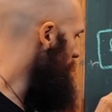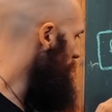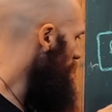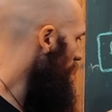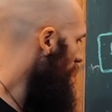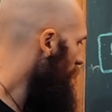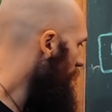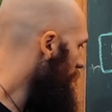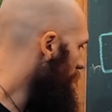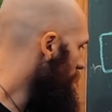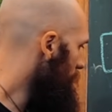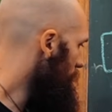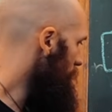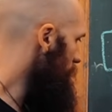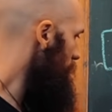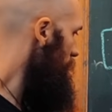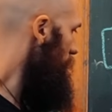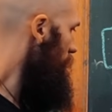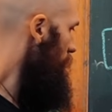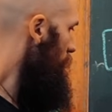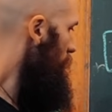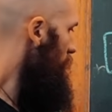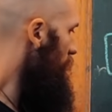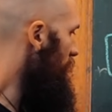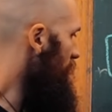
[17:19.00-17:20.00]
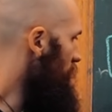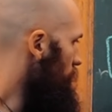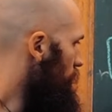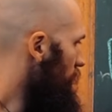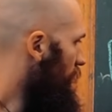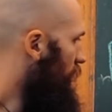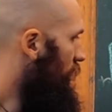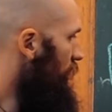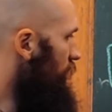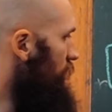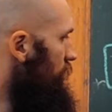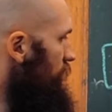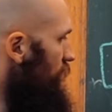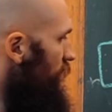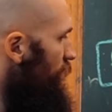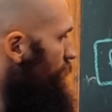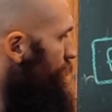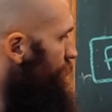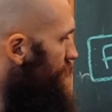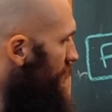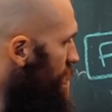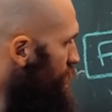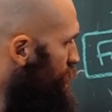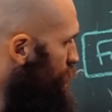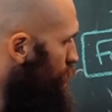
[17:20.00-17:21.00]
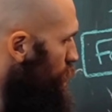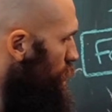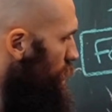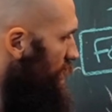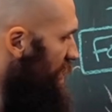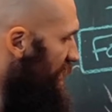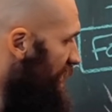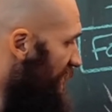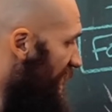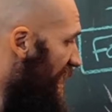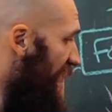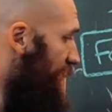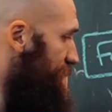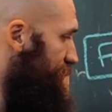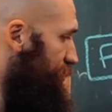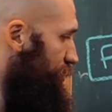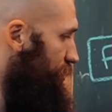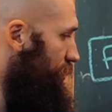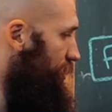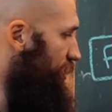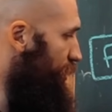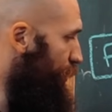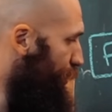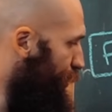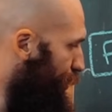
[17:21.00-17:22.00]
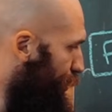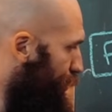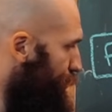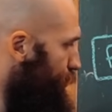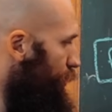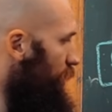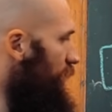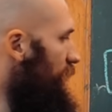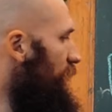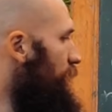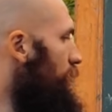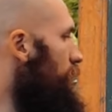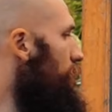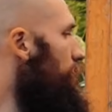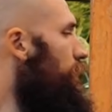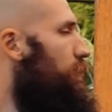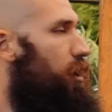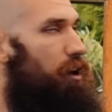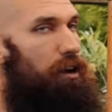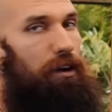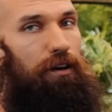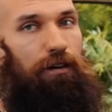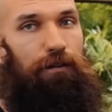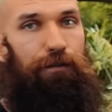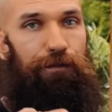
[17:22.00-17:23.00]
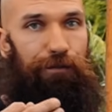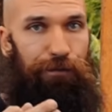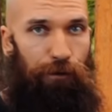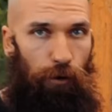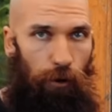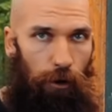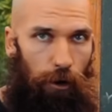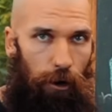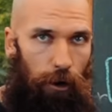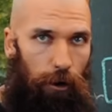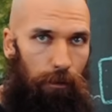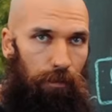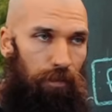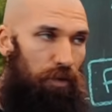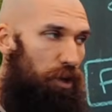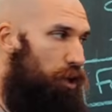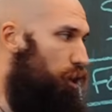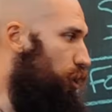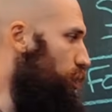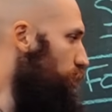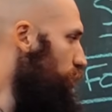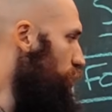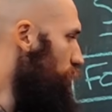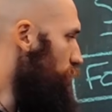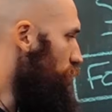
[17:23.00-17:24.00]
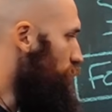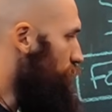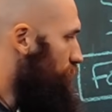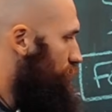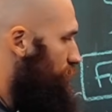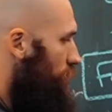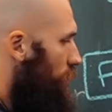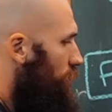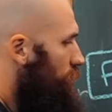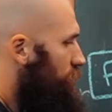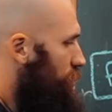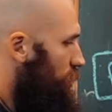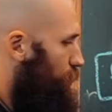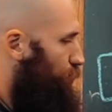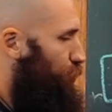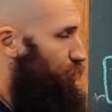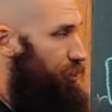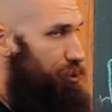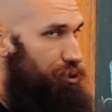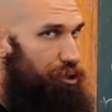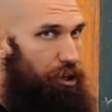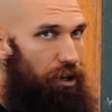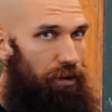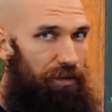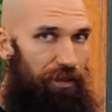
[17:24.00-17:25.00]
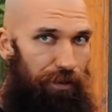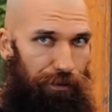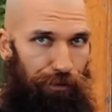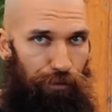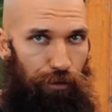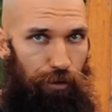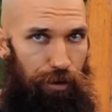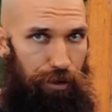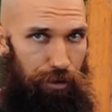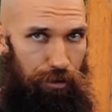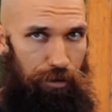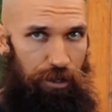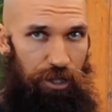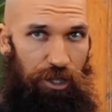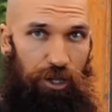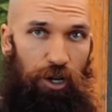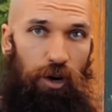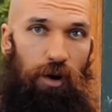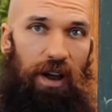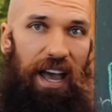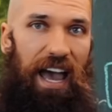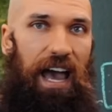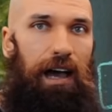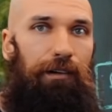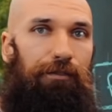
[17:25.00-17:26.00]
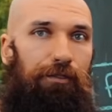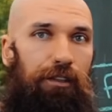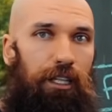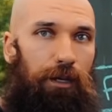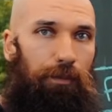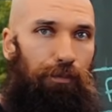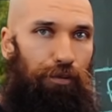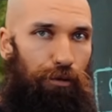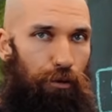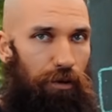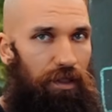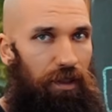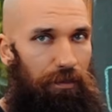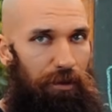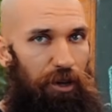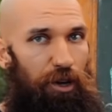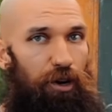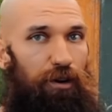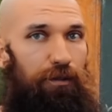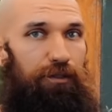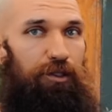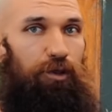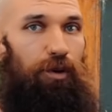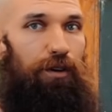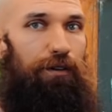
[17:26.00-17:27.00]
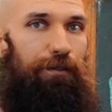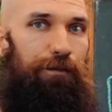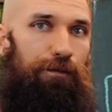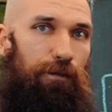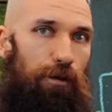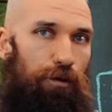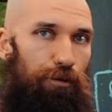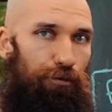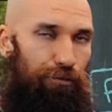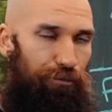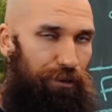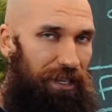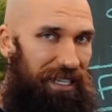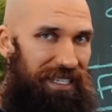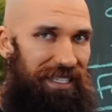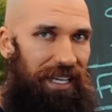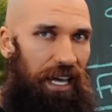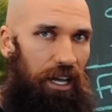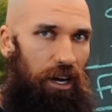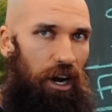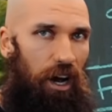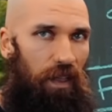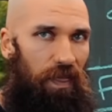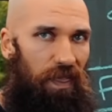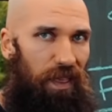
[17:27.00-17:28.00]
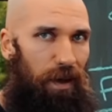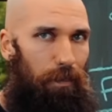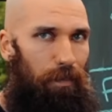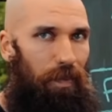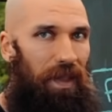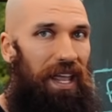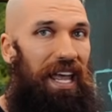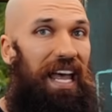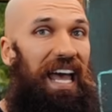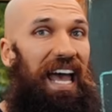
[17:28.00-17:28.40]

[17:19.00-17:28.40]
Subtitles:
lines is because eventually, after year 3, 4, you start to preserve the fruit trees. You don't heavily prune them. You don't do a full reset on them.